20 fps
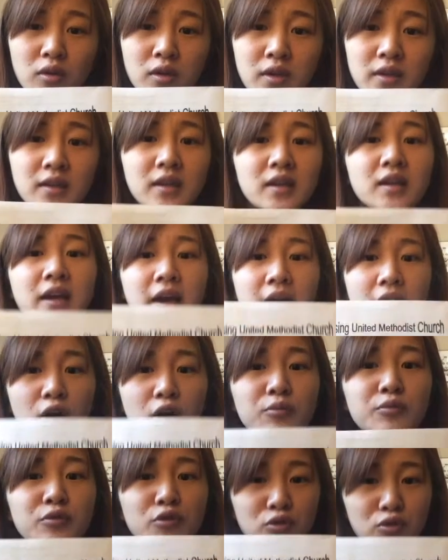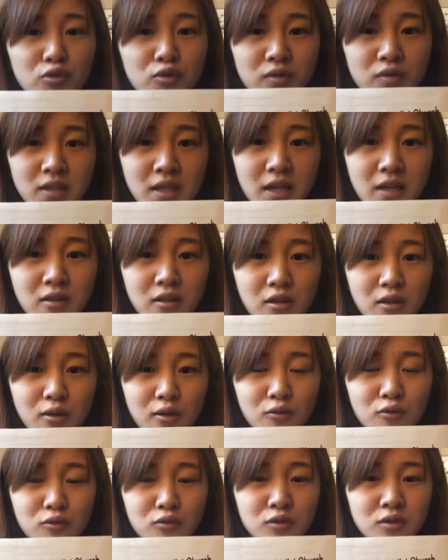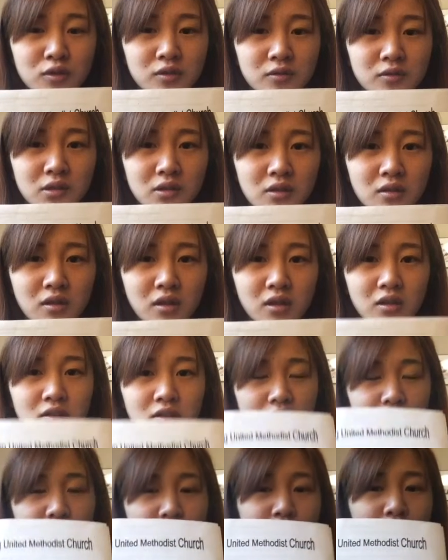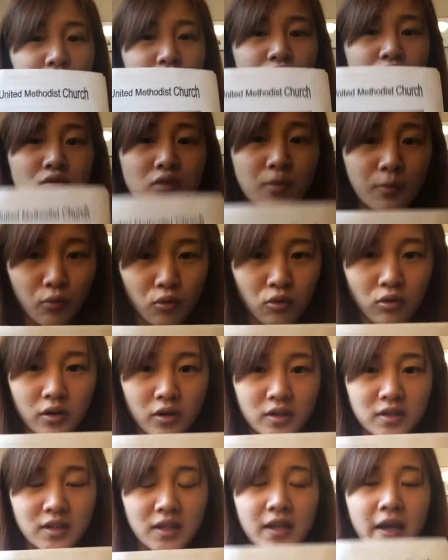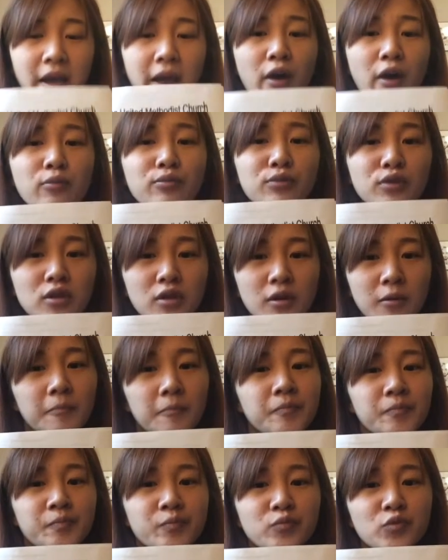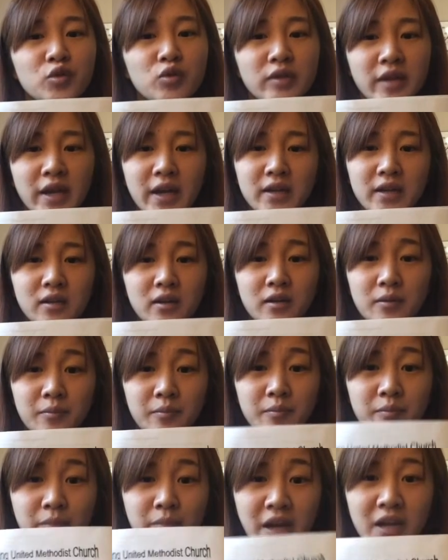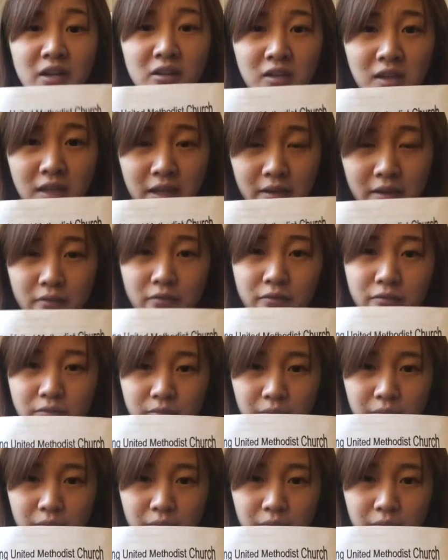They can help you to send those things to the poor and help them to get a better life.